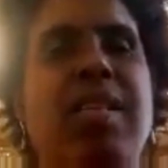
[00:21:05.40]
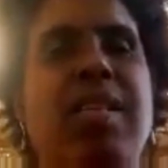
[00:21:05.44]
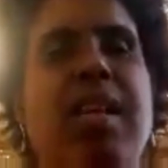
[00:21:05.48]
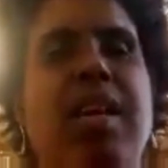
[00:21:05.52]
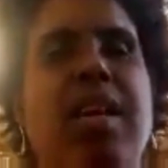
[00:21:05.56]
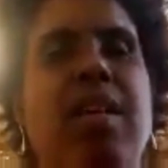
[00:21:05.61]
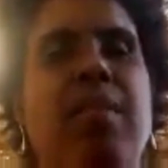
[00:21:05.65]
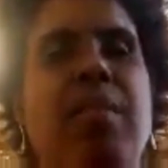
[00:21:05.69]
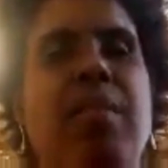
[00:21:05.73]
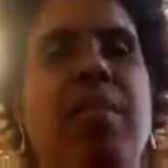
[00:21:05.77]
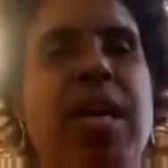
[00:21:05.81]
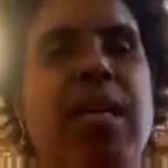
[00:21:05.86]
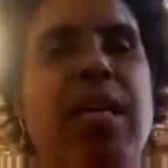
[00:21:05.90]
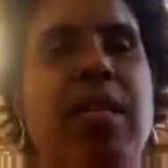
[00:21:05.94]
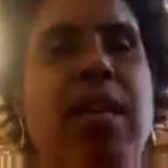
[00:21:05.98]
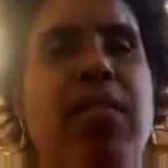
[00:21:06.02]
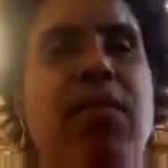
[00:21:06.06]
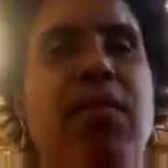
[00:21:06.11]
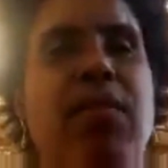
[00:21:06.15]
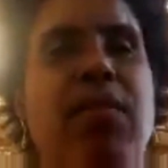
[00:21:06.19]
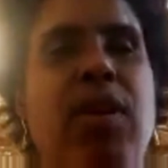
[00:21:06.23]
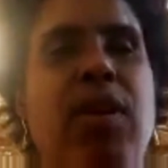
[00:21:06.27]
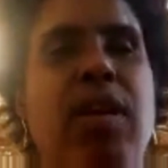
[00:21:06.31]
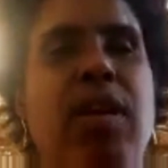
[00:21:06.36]
a
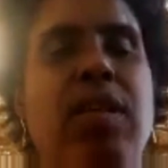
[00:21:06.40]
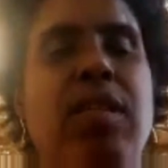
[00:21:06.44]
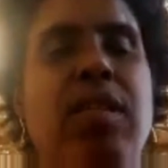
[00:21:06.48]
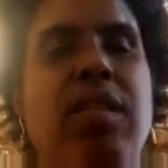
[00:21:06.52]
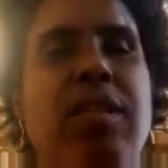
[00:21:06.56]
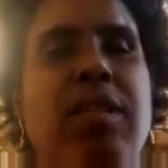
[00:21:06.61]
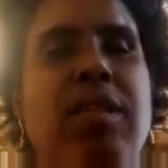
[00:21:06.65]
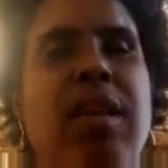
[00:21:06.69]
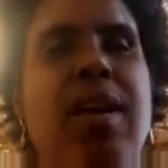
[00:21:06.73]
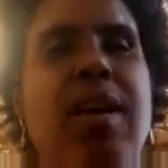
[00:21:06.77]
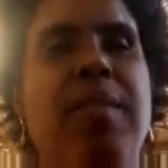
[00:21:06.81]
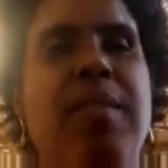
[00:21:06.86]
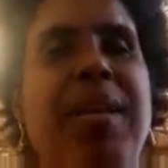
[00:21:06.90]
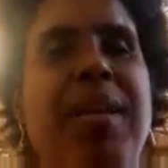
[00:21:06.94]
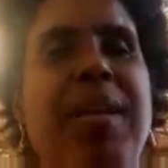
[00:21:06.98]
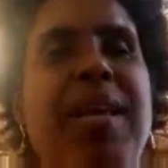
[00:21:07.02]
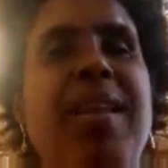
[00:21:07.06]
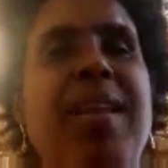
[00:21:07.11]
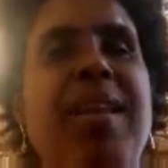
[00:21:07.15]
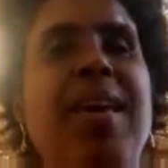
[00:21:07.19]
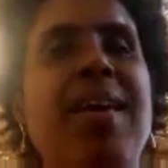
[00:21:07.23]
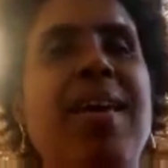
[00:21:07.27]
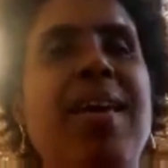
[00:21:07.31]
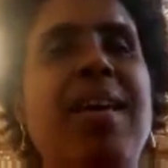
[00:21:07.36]
difference? But
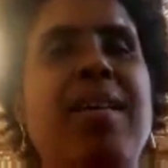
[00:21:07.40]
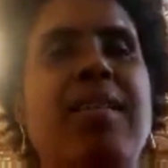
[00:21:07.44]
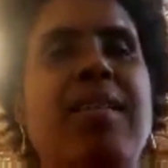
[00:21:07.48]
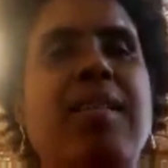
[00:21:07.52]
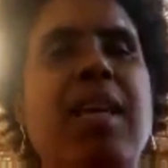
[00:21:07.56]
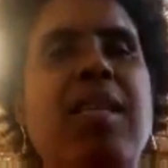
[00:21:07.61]
it is.